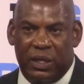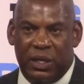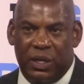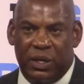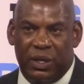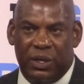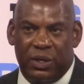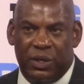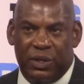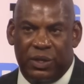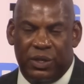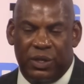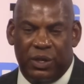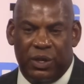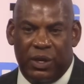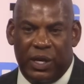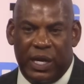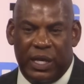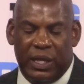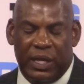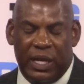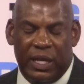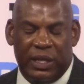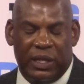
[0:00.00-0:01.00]
they're, you know,
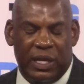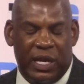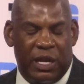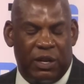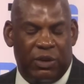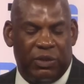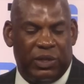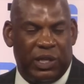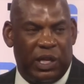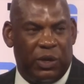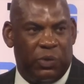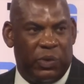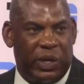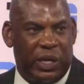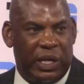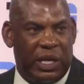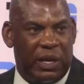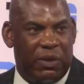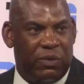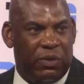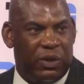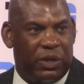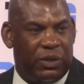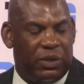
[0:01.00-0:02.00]
I, I, I don't think we can
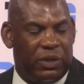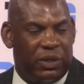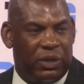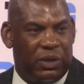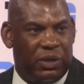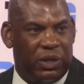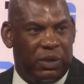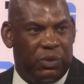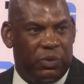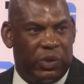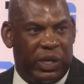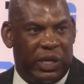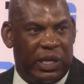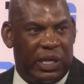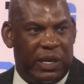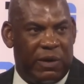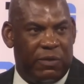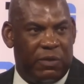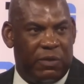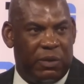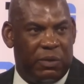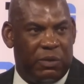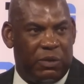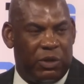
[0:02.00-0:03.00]
ever, we can
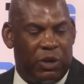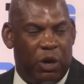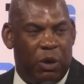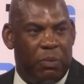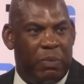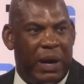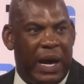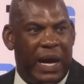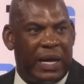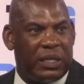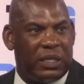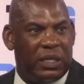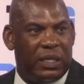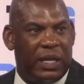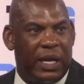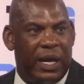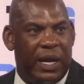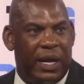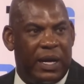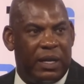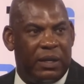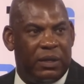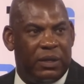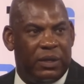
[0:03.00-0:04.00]
ever go back to
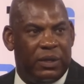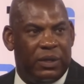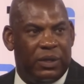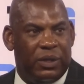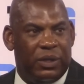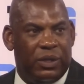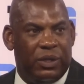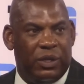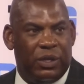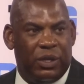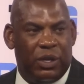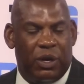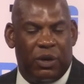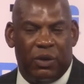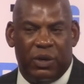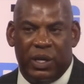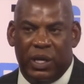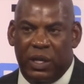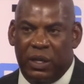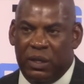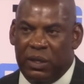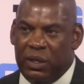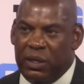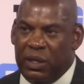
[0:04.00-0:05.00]
that, you know.
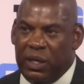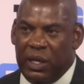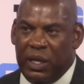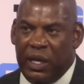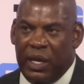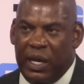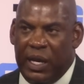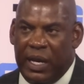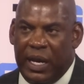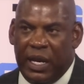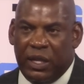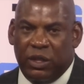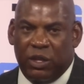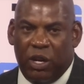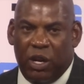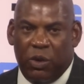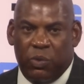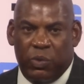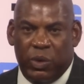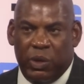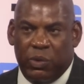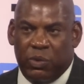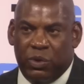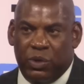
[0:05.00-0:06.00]
And and I thought
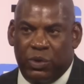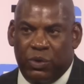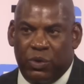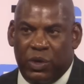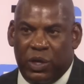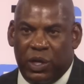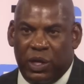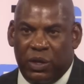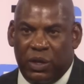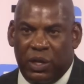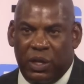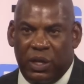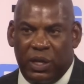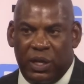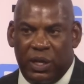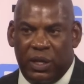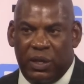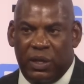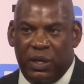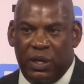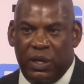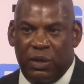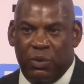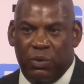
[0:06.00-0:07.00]
we were doing a,
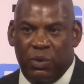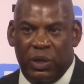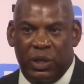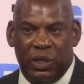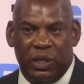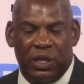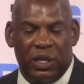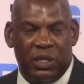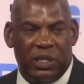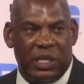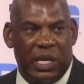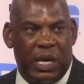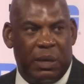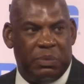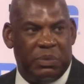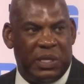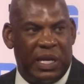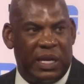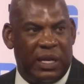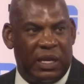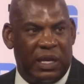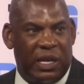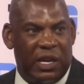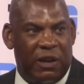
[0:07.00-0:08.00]
a, a really good job
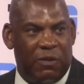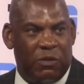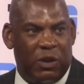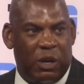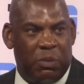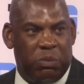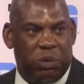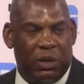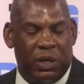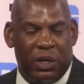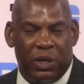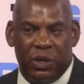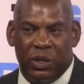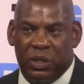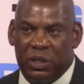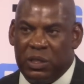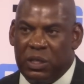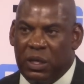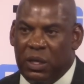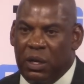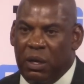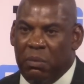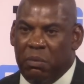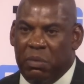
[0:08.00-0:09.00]
taking care of our players,
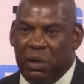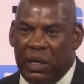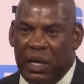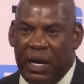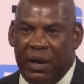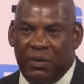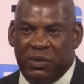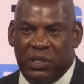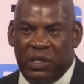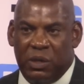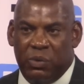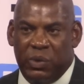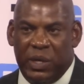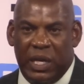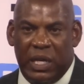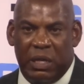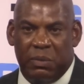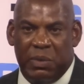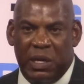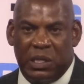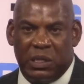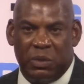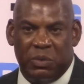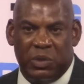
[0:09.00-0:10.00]
but obviously we had to
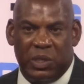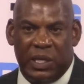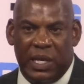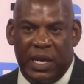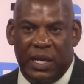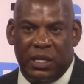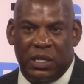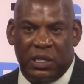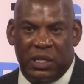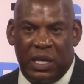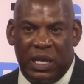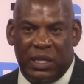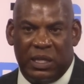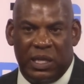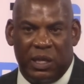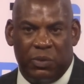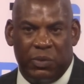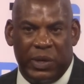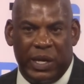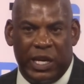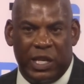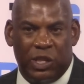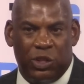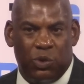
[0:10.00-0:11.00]
make some changes. I think
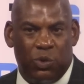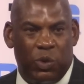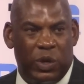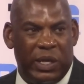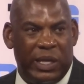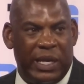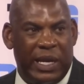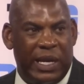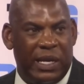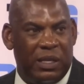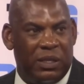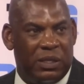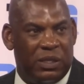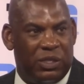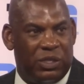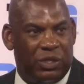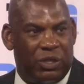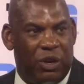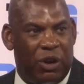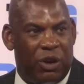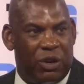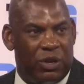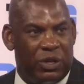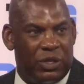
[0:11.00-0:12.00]
we had 28
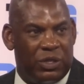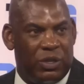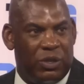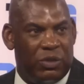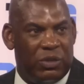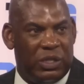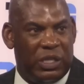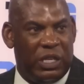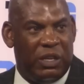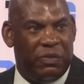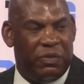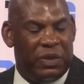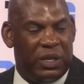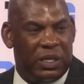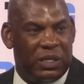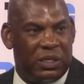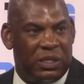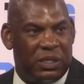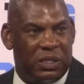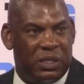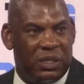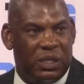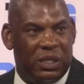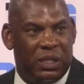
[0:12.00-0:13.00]
starters on defense